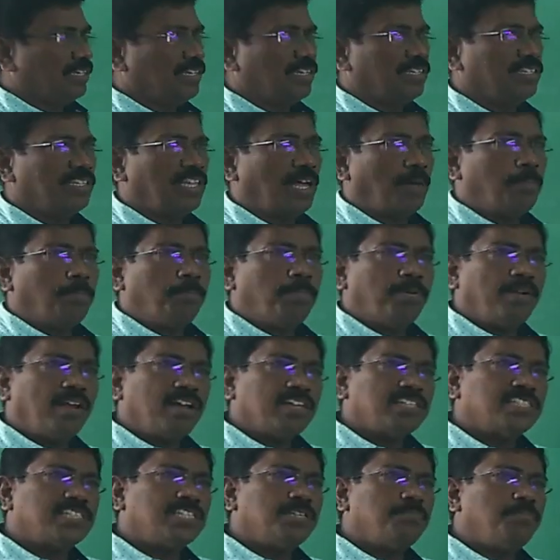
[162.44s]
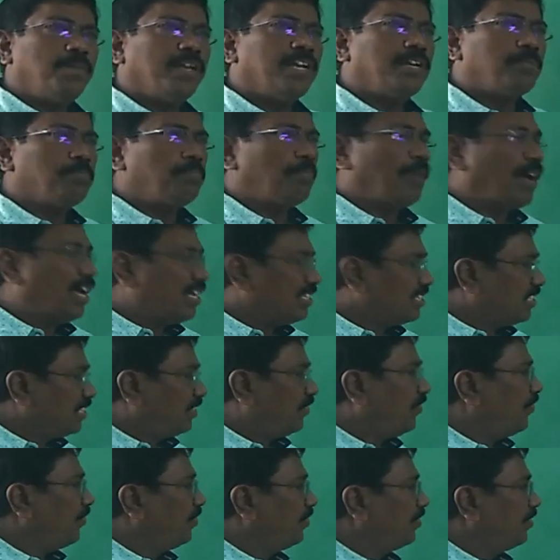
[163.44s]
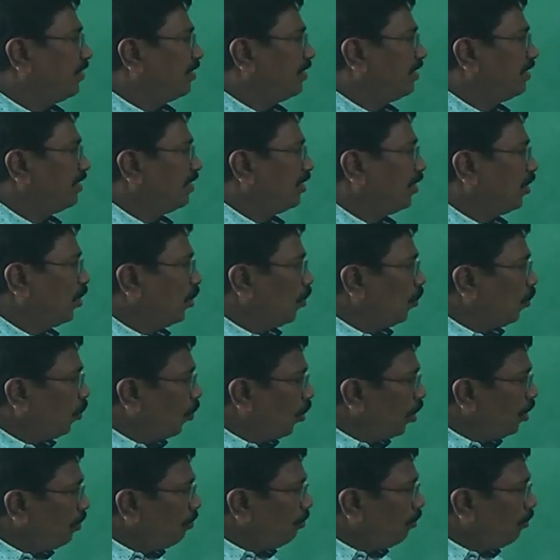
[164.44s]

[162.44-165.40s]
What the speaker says: The approximate mass of 1